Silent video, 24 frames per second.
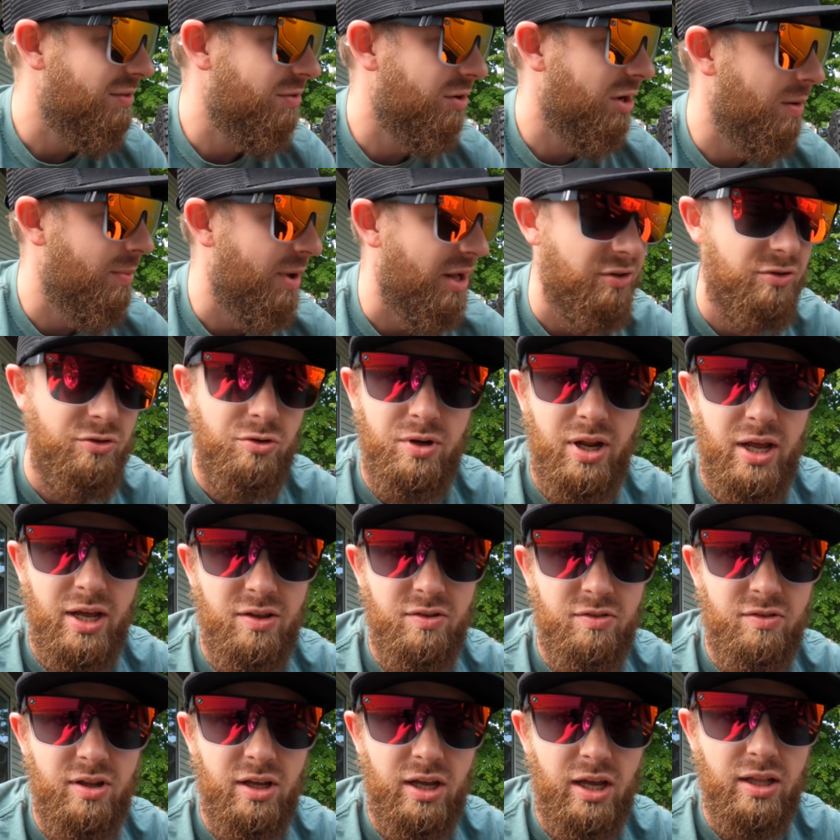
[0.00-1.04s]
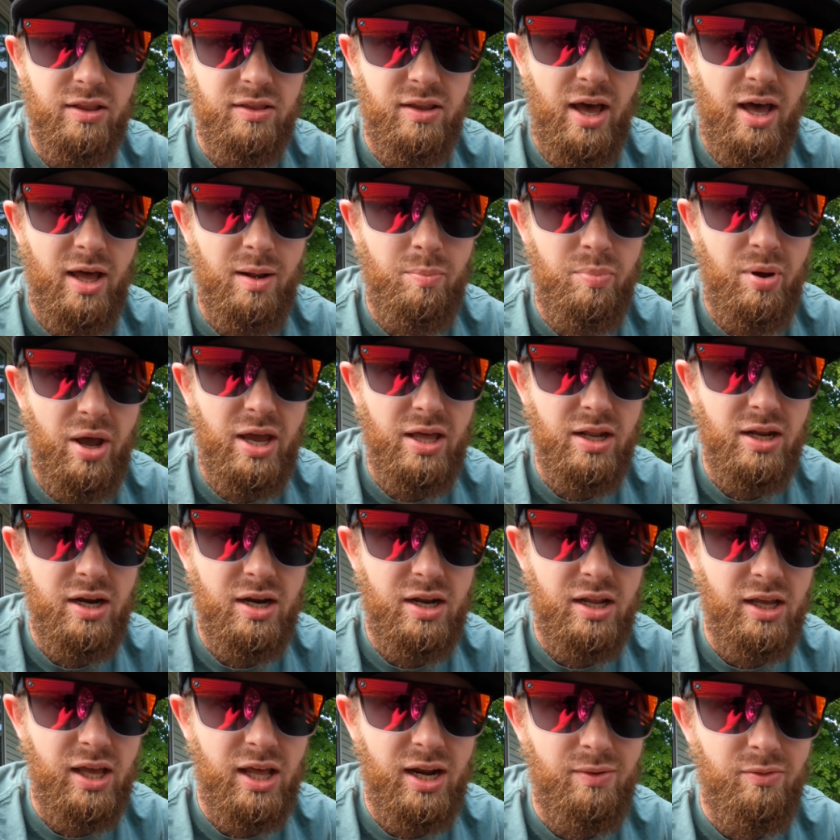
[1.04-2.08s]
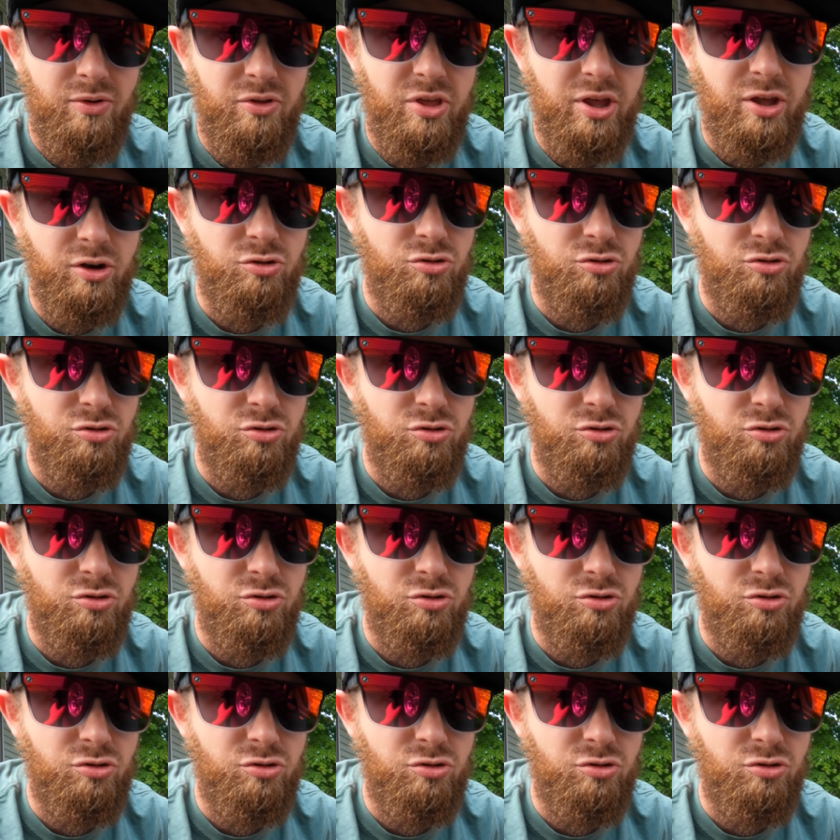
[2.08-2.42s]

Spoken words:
took about 2 days to get that painted and get everything